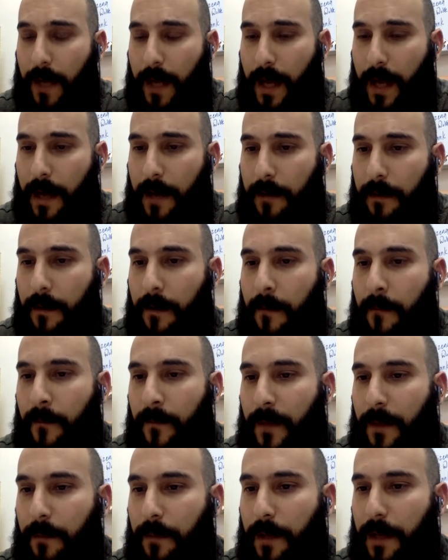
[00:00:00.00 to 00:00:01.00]
head.
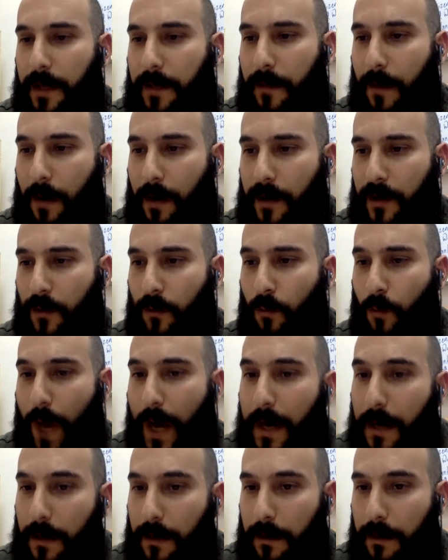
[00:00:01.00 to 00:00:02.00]
But as far as
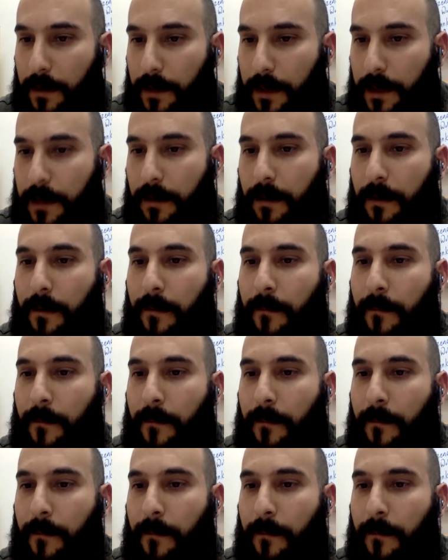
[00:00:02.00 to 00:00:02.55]
writers,